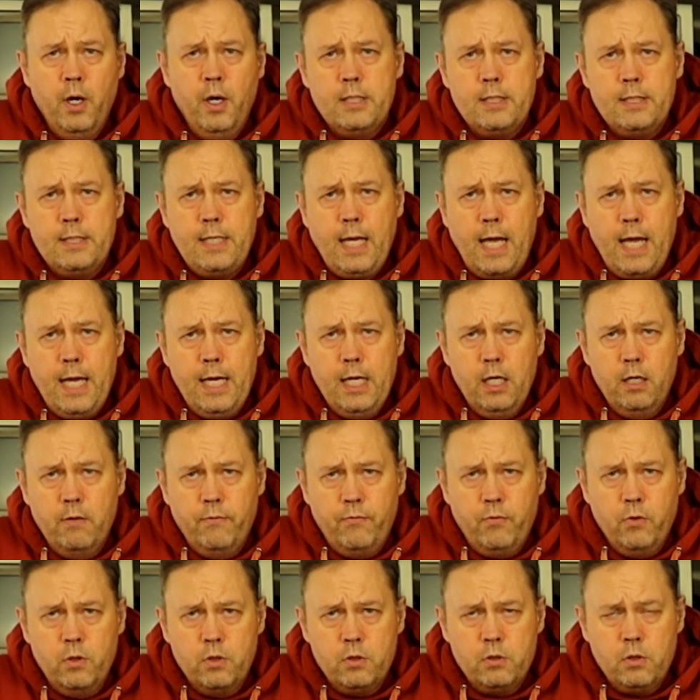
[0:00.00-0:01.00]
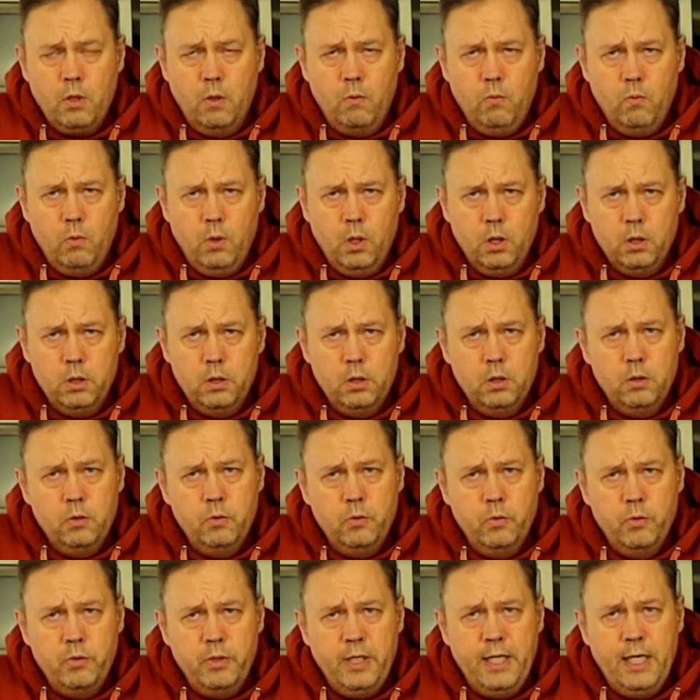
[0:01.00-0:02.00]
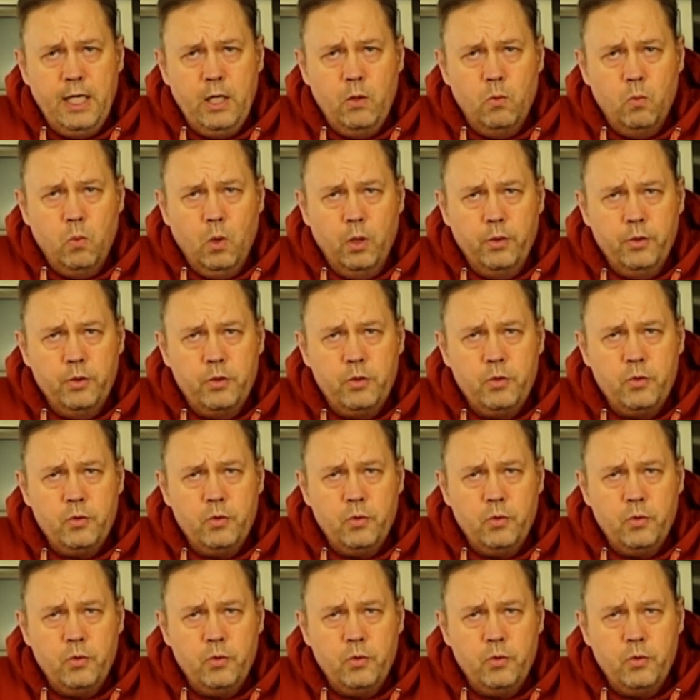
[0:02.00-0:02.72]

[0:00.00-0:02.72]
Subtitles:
sale for someone who really wants